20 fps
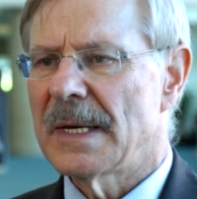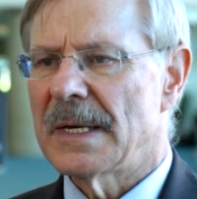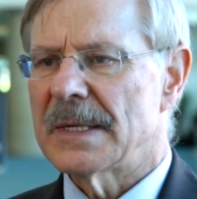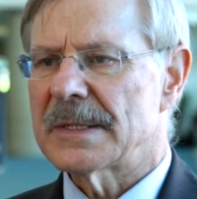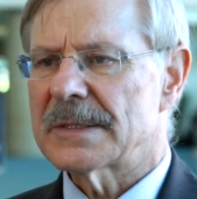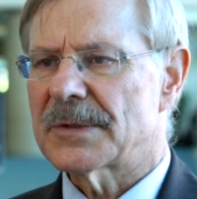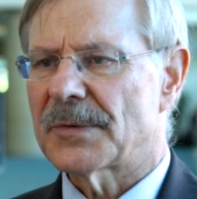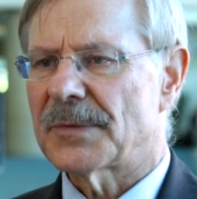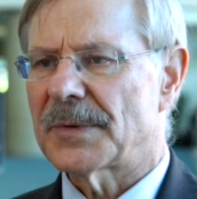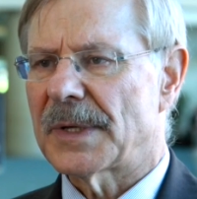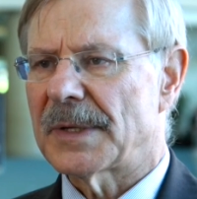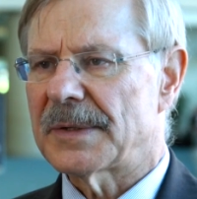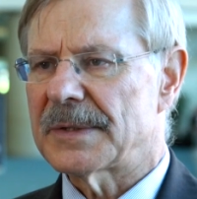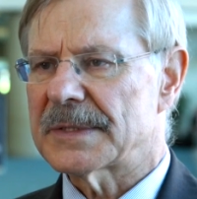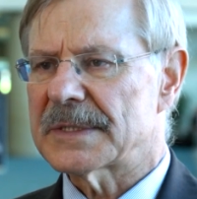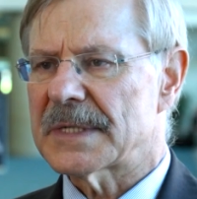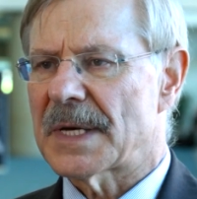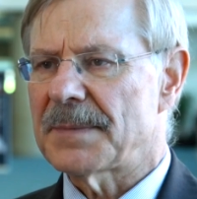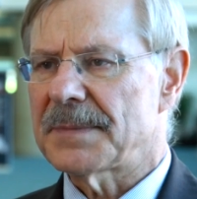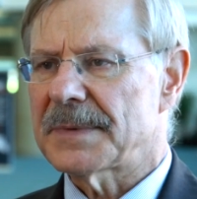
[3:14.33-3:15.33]
So
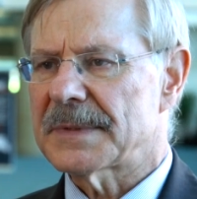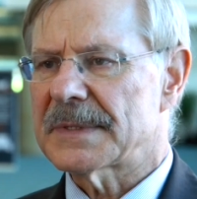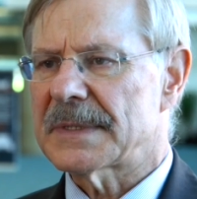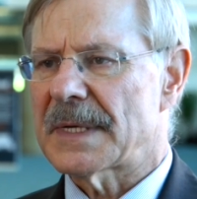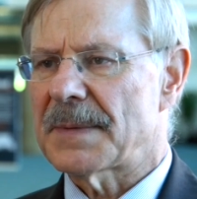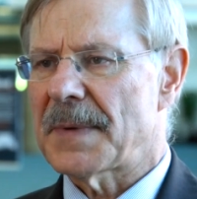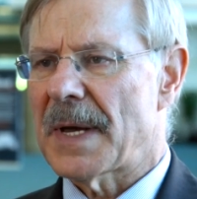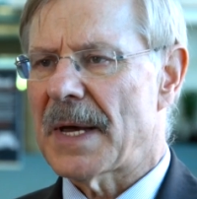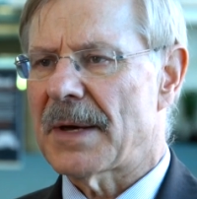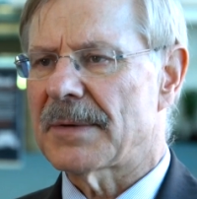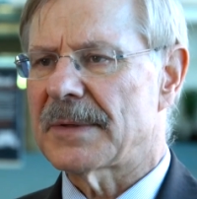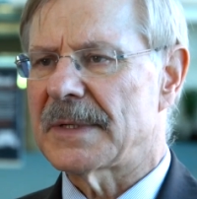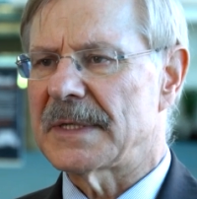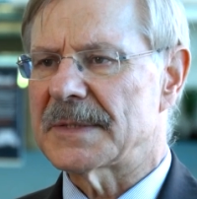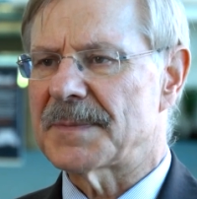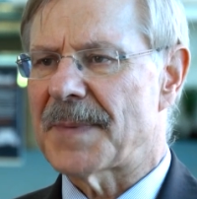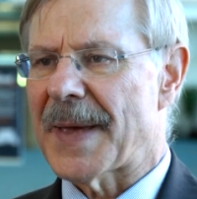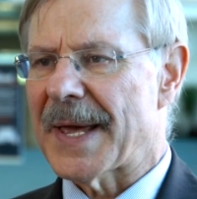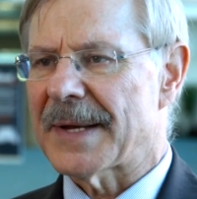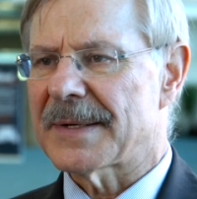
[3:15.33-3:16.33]
somehow these
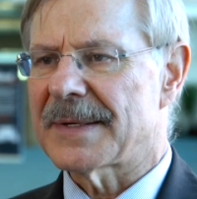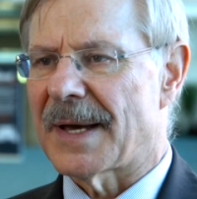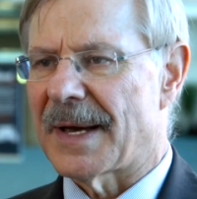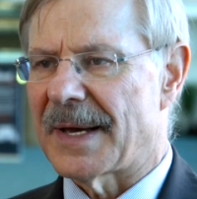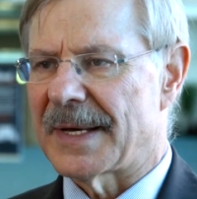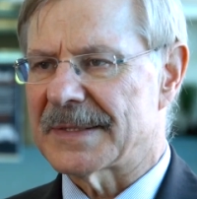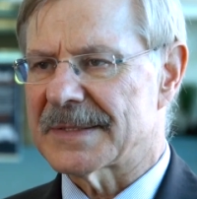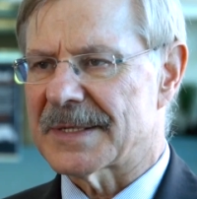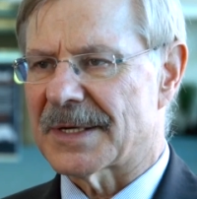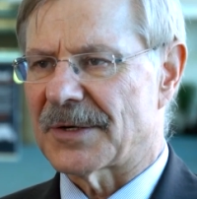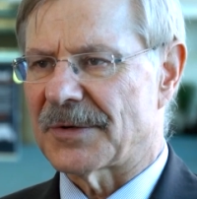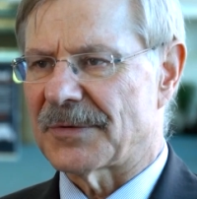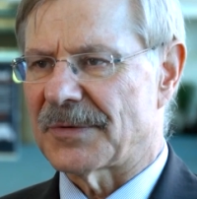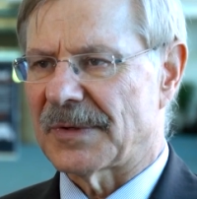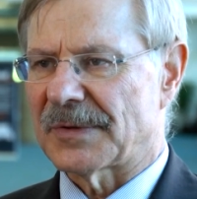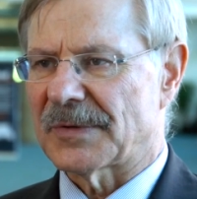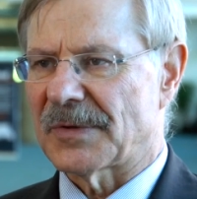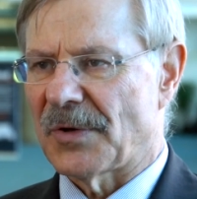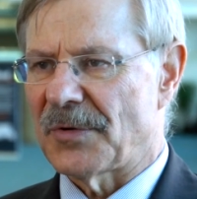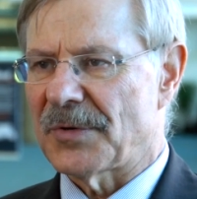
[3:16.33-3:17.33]
bad guys that are
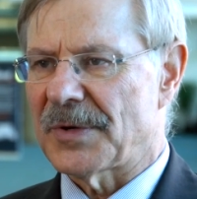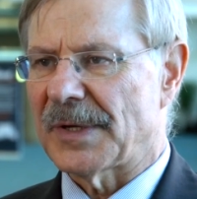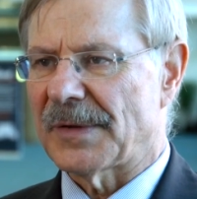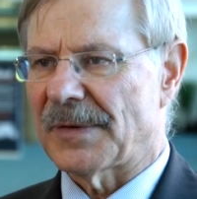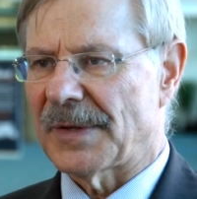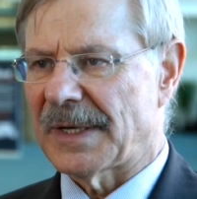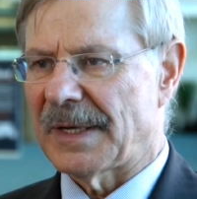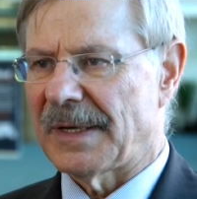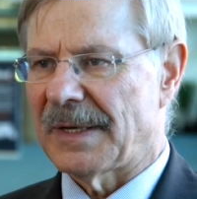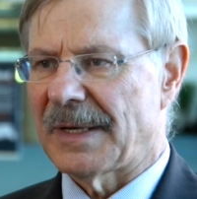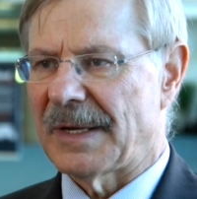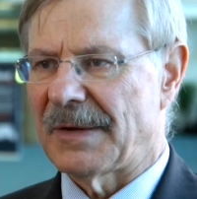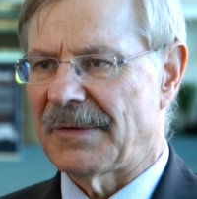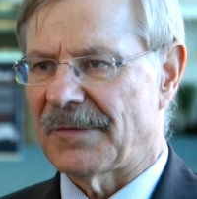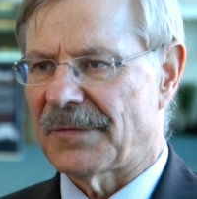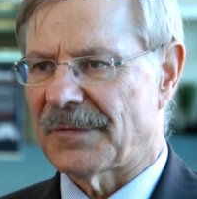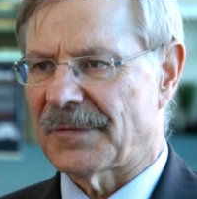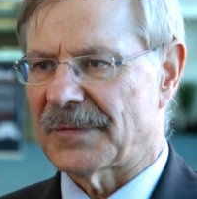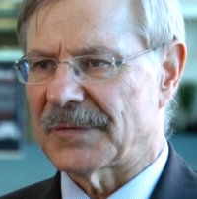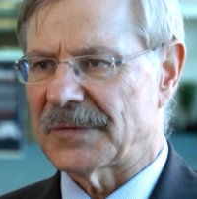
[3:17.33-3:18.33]
locally
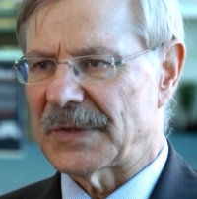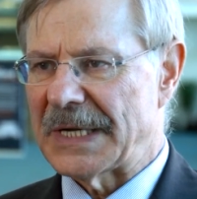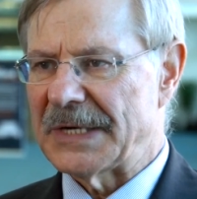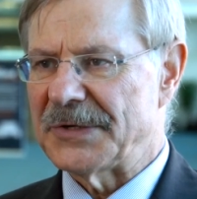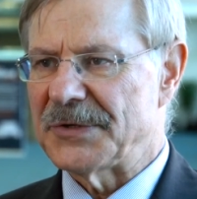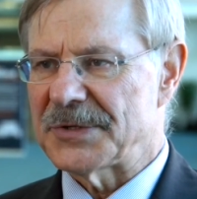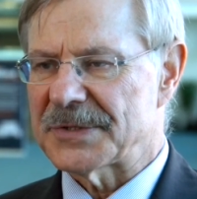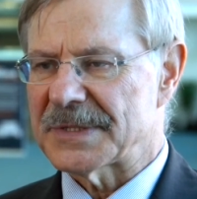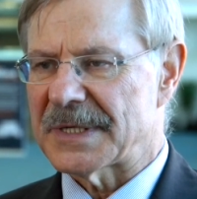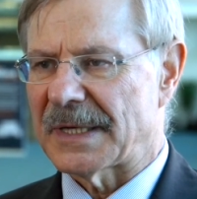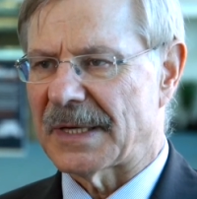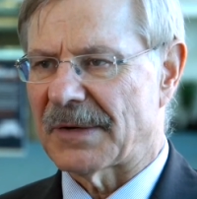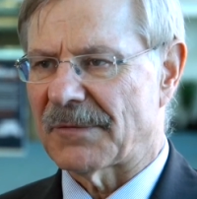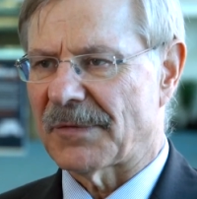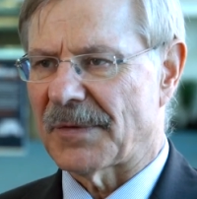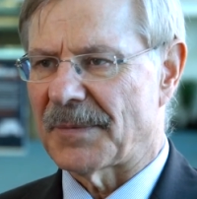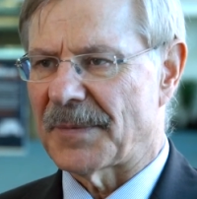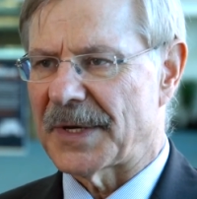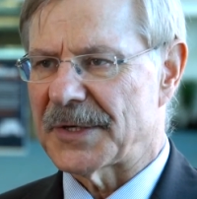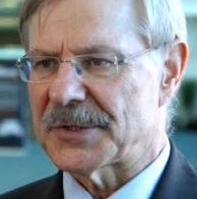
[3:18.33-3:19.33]
inducing
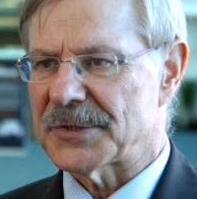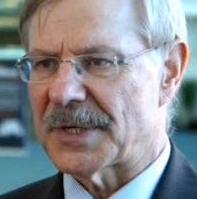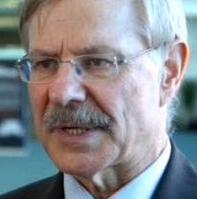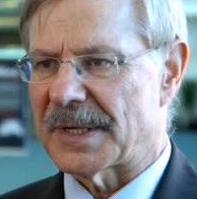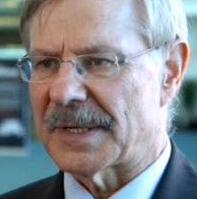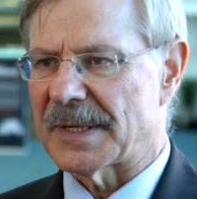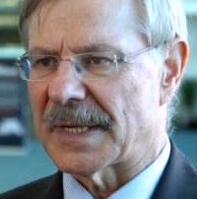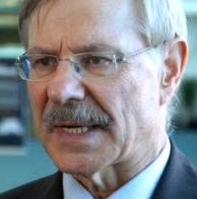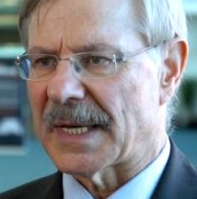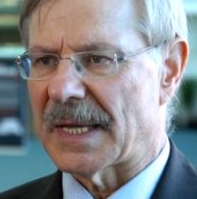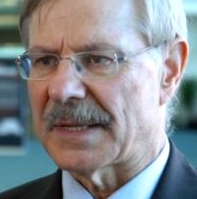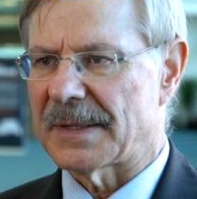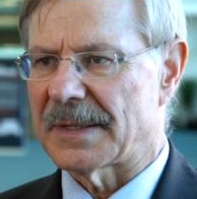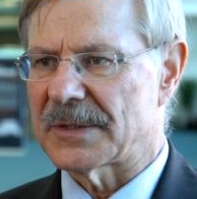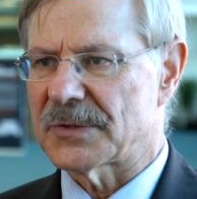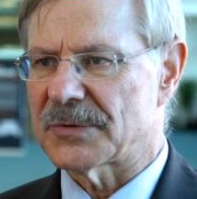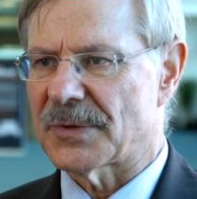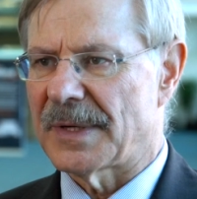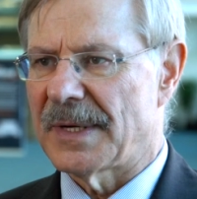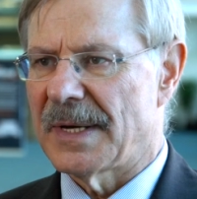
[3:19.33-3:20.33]
inflammation in the gut and the
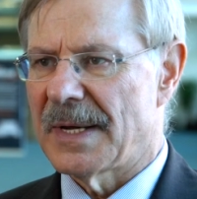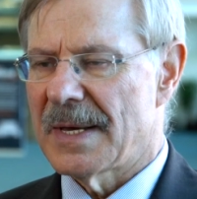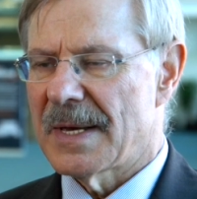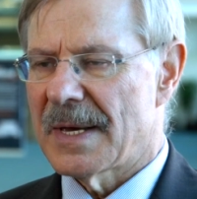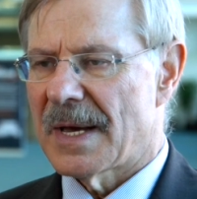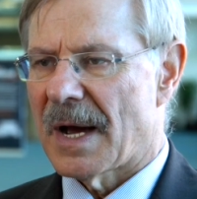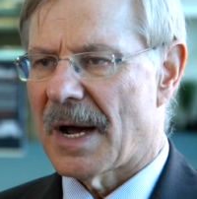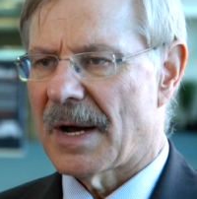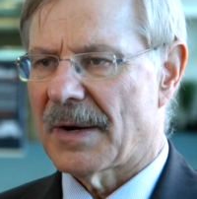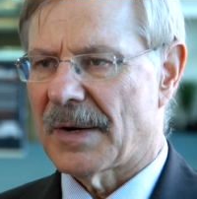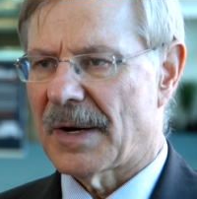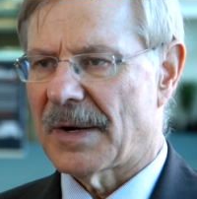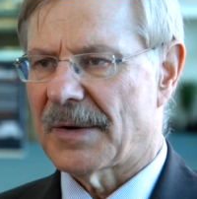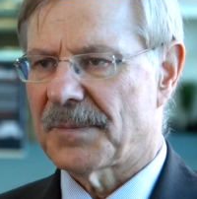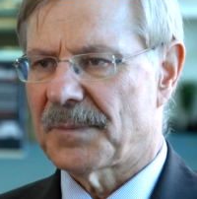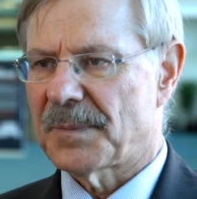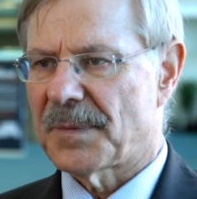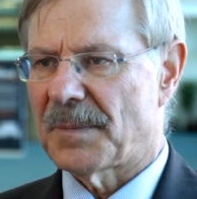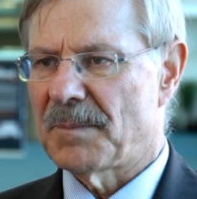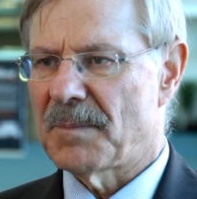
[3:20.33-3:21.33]
joint
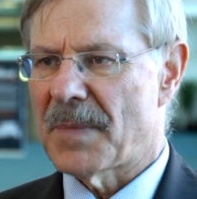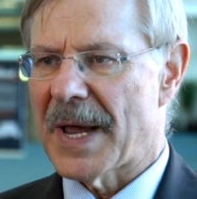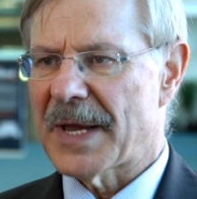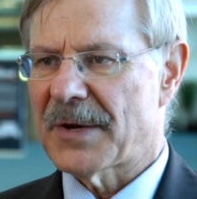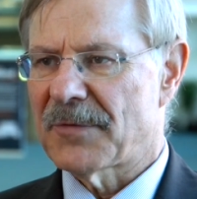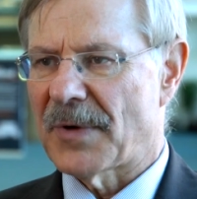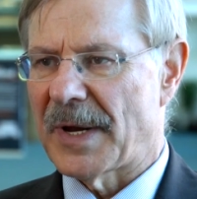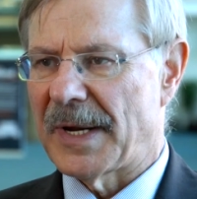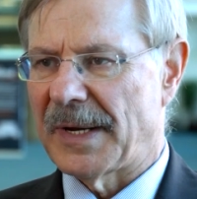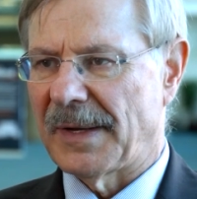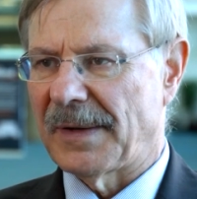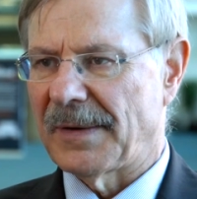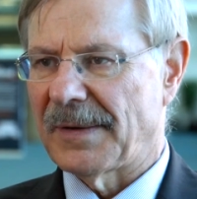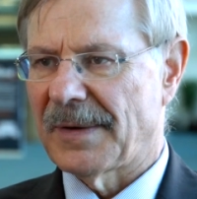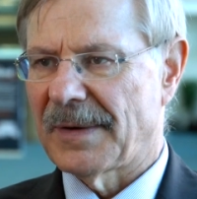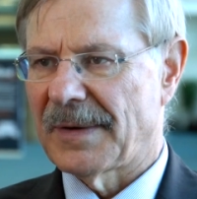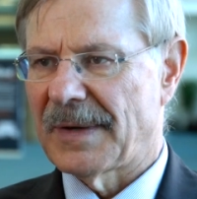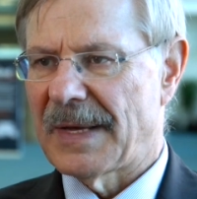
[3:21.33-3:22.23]
are migrating.